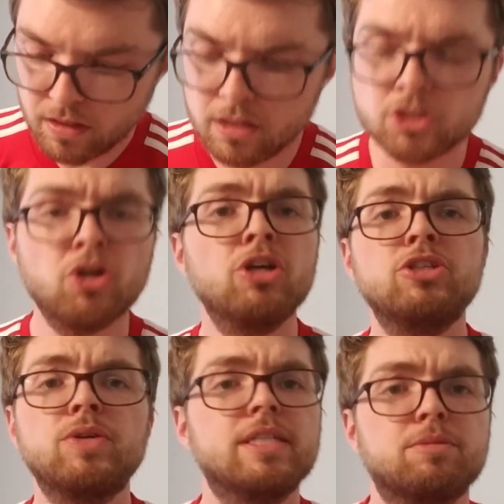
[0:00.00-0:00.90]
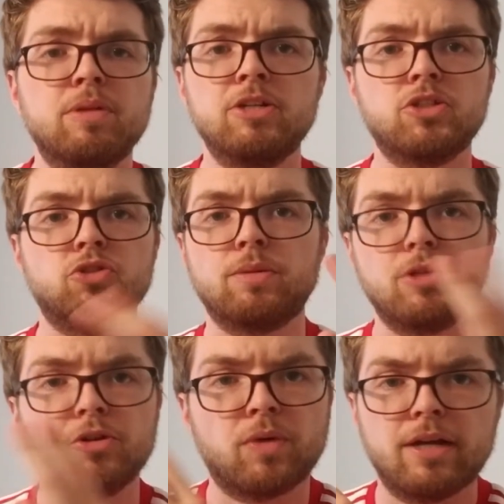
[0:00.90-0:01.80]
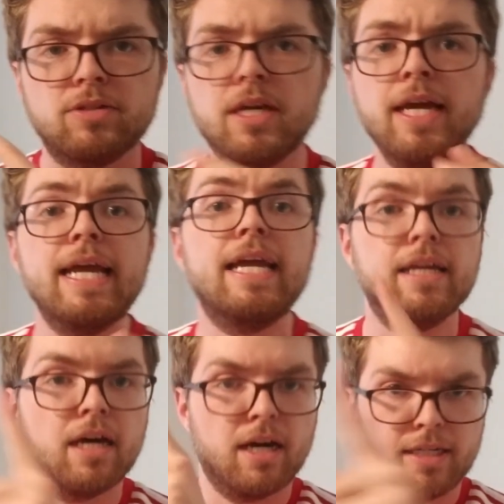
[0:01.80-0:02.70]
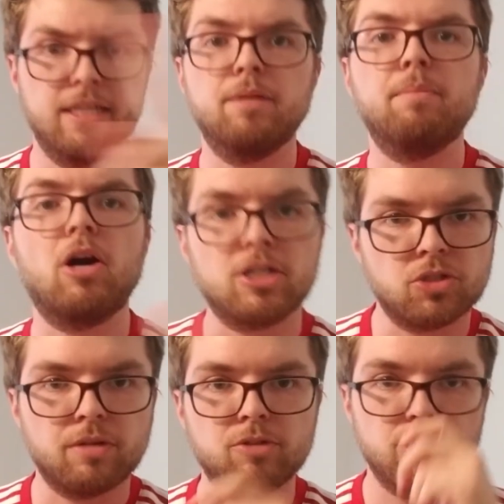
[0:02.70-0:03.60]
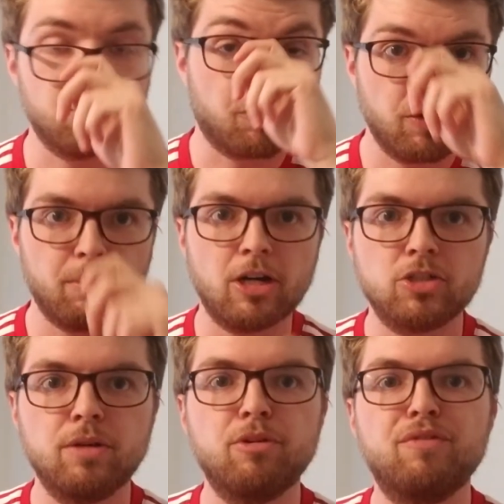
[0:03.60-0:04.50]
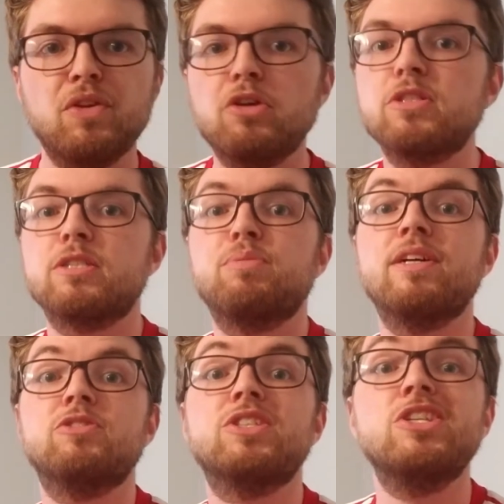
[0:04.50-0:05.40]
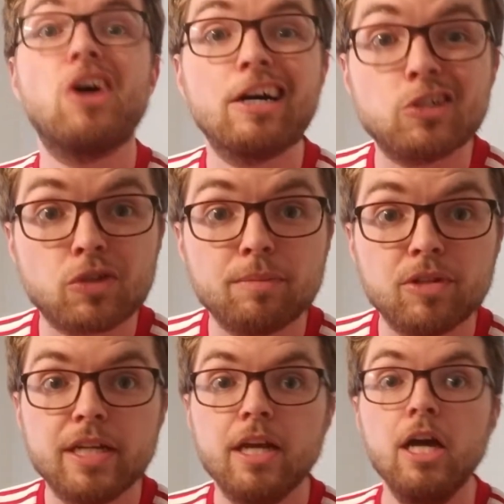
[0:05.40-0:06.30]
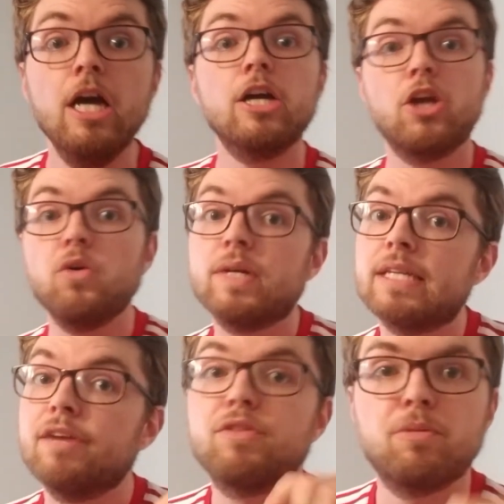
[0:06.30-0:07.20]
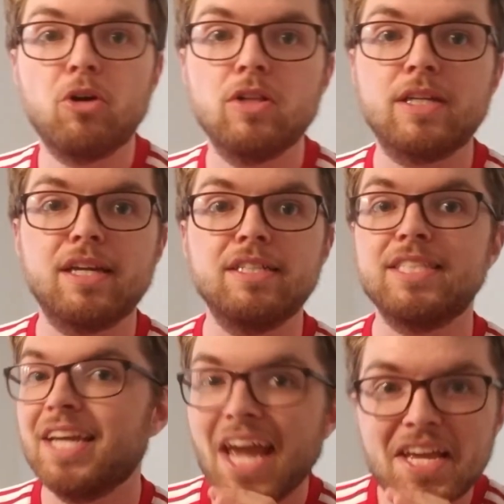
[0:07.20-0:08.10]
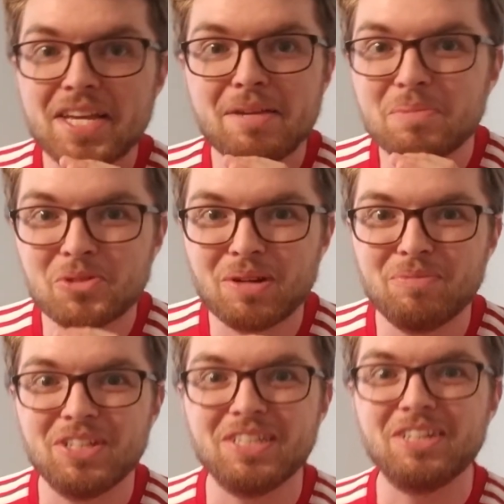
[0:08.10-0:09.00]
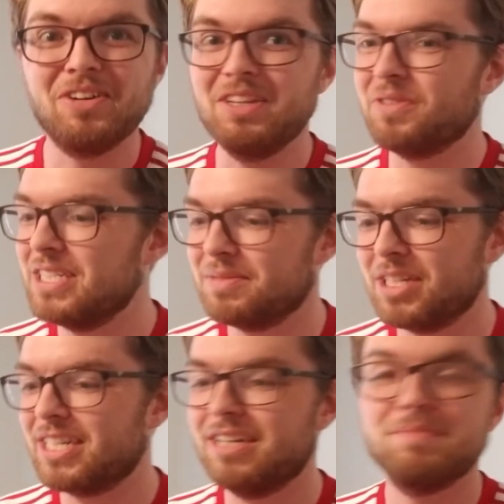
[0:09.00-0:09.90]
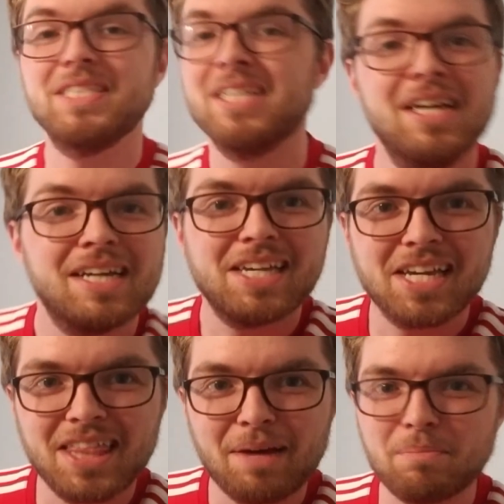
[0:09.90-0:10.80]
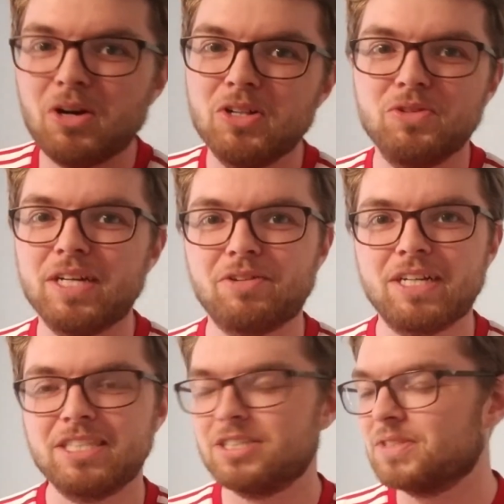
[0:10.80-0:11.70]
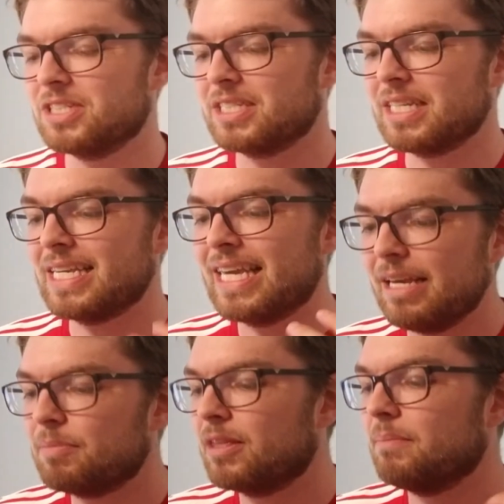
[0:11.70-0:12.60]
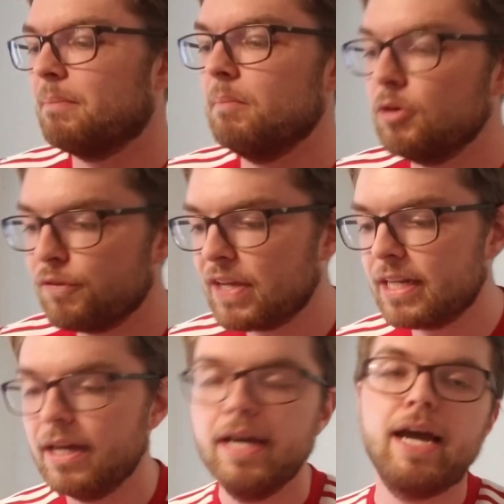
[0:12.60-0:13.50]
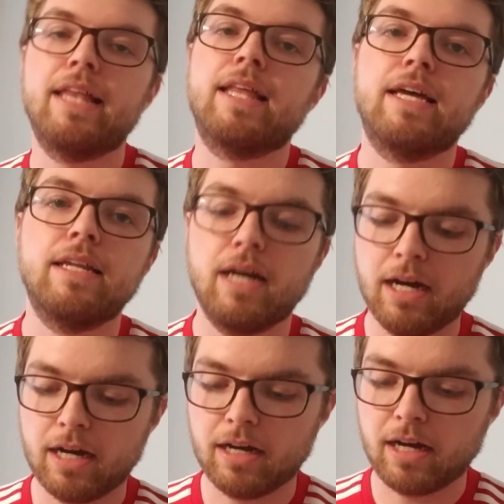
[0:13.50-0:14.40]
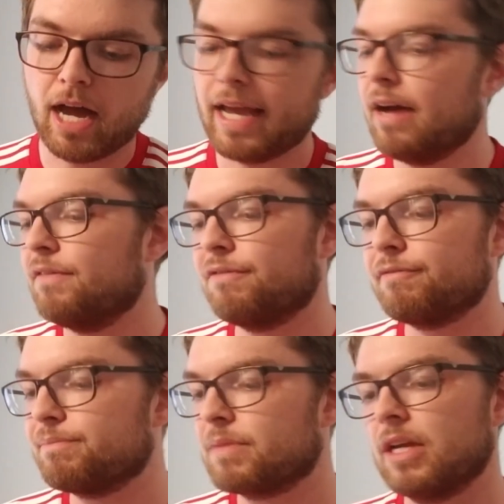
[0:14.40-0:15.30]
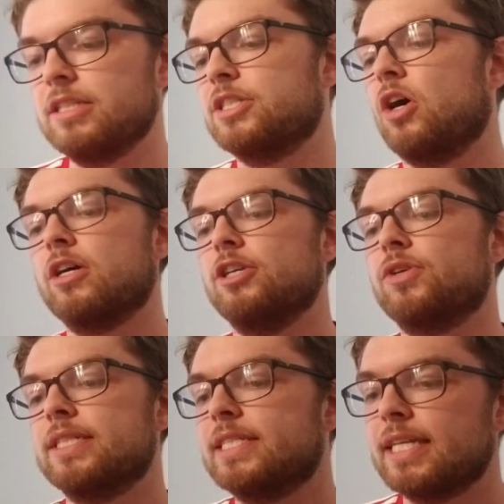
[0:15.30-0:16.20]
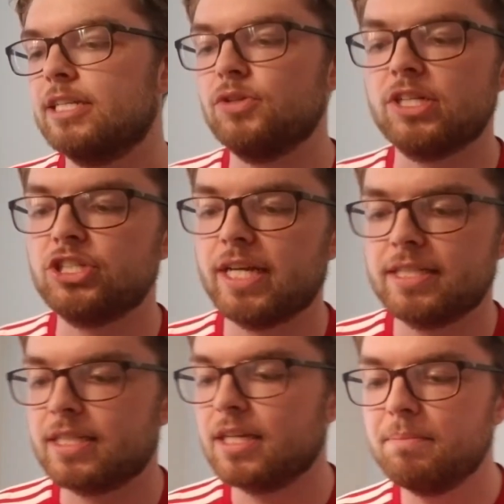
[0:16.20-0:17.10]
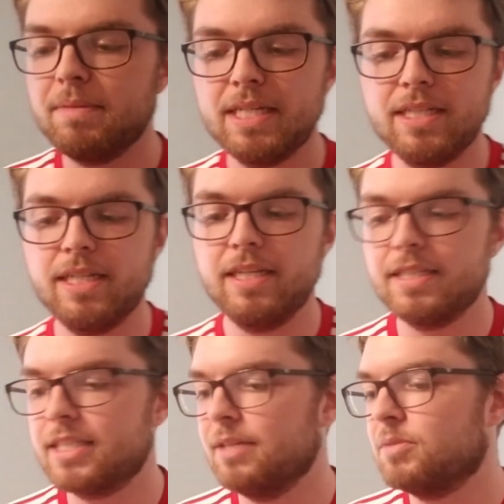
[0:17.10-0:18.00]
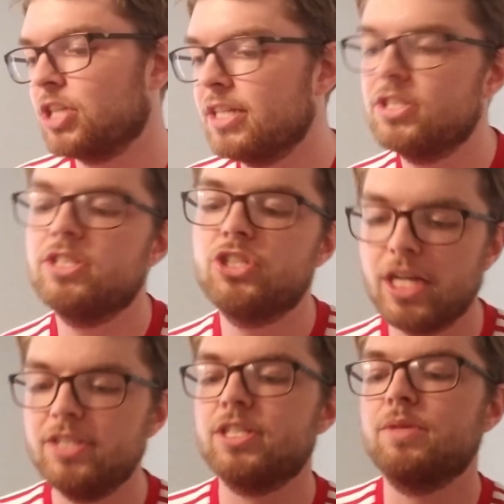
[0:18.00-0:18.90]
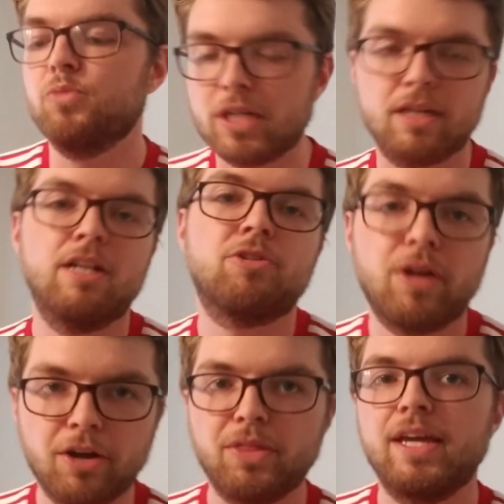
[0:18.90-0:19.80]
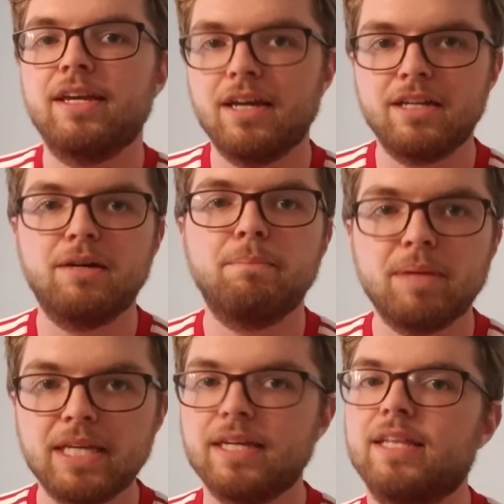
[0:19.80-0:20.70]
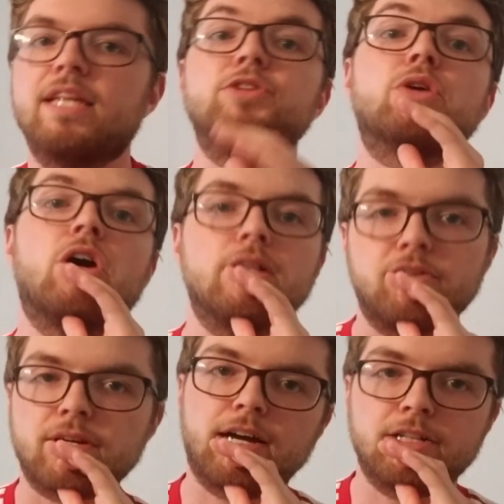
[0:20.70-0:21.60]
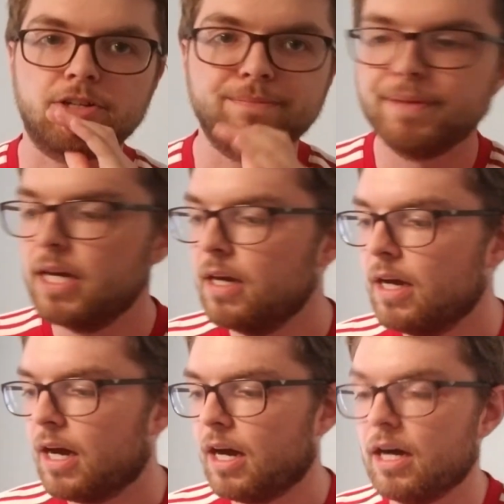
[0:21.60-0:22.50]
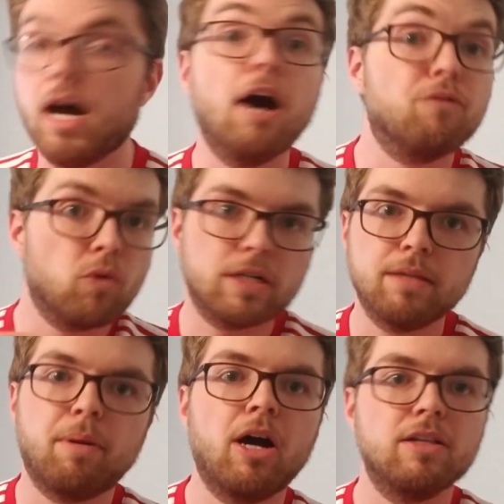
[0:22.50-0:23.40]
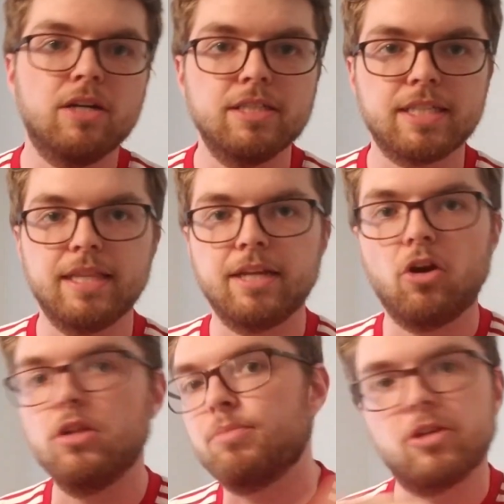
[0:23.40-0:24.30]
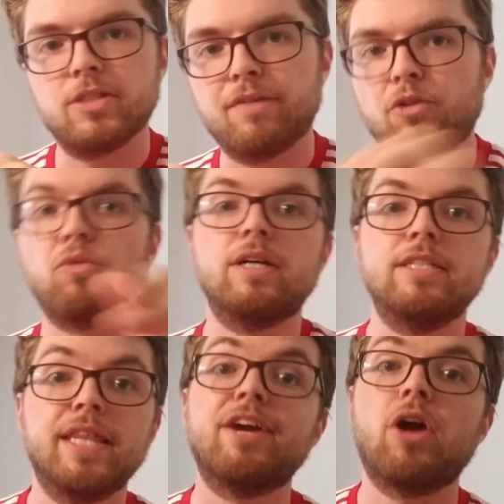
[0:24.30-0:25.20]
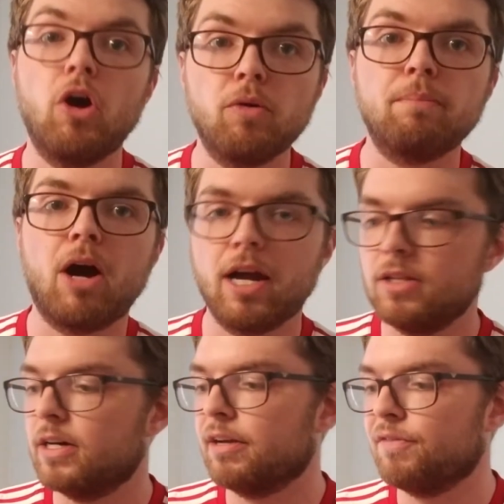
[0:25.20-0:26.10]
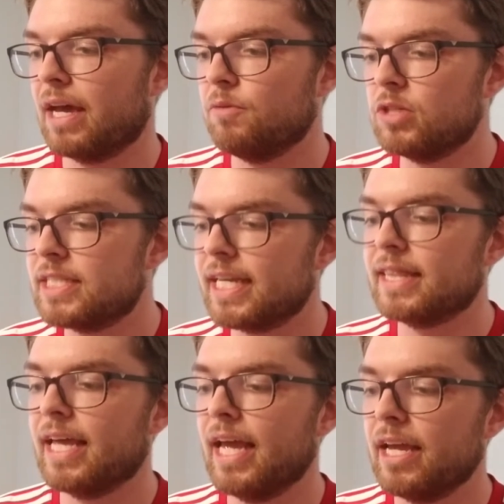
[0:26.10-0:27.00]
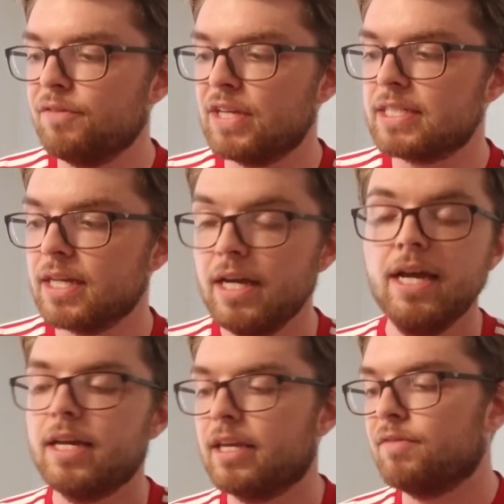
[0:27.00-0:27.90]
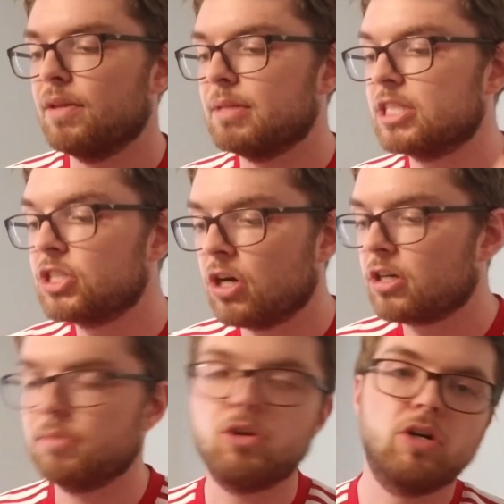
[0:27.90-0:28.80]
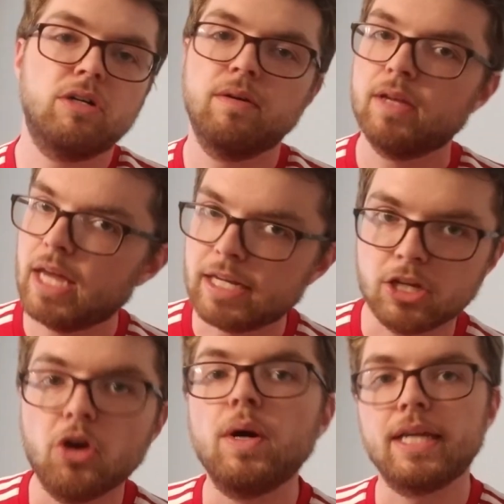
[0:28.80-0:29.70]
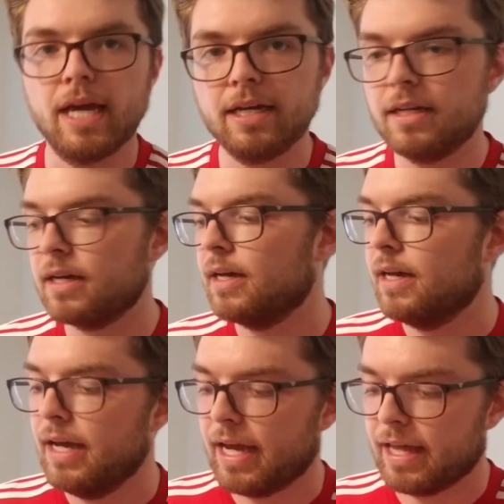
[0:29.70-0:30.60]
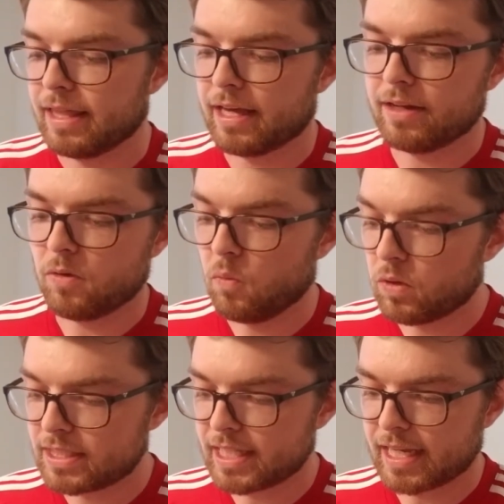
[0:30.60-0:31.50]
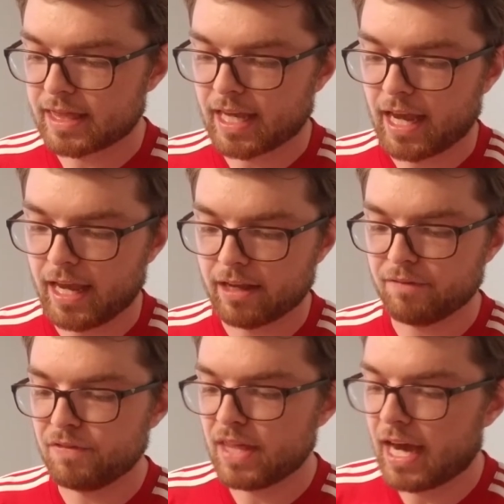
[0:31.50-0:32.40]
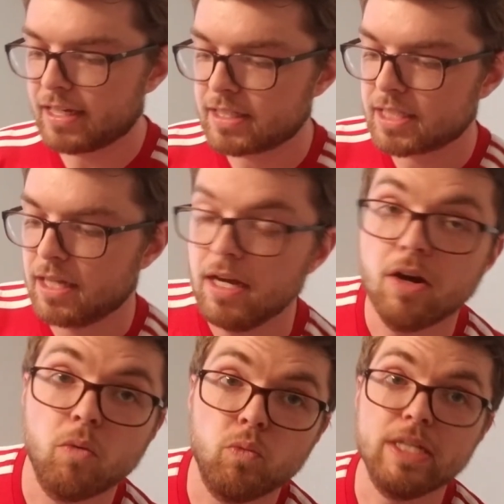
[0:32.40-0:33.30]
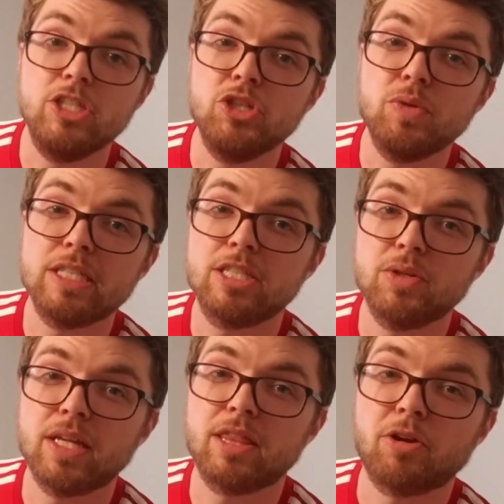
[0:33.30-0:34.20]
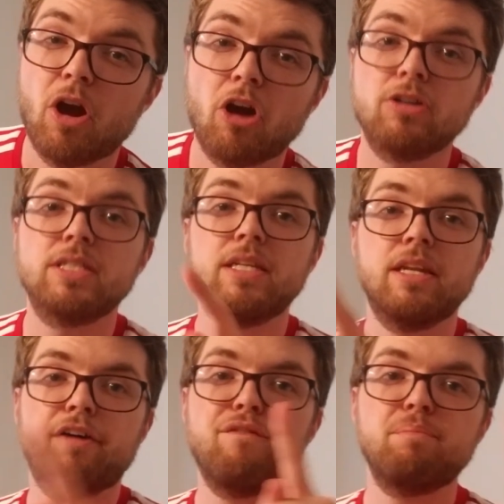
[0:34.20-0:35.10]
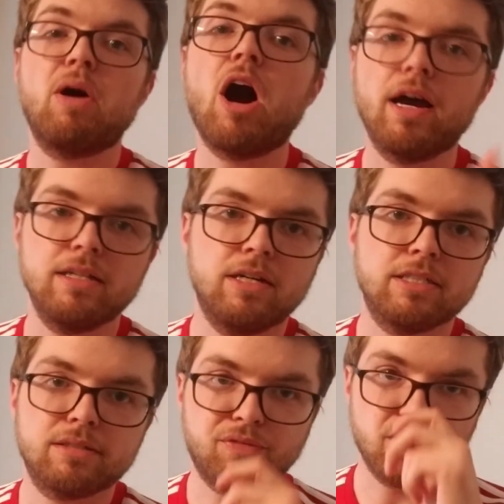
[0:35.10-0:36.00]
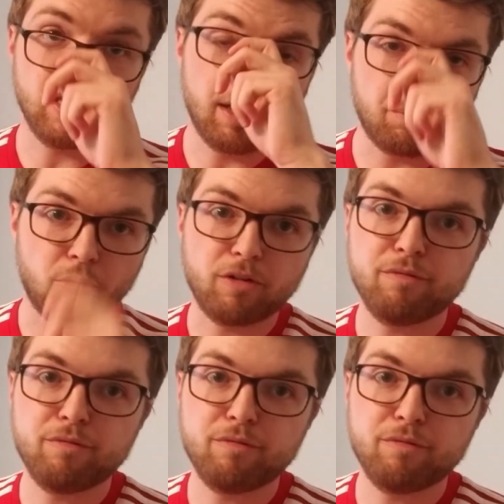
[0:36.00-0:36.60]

So all you're doing is players are dribbling around in a box dribble. So free box dribble. If you know this player's not dribbling, go and give their ball a kick and say, hey, keep dribbling, you know, otherwise I'm going to come kick that ball away, right? So just keep them moving. And then I have a song, you can sing it, you can chant it. Chameleons keep changing. What color are they gonna be? And then you call out a color of one of the pylons, and then all the players have to run to their own pylon of that. Once they get the hang of it, give them a soccer ball and go again. And then once they get the hang of that, we do it so that there aren't enough pylons for the number of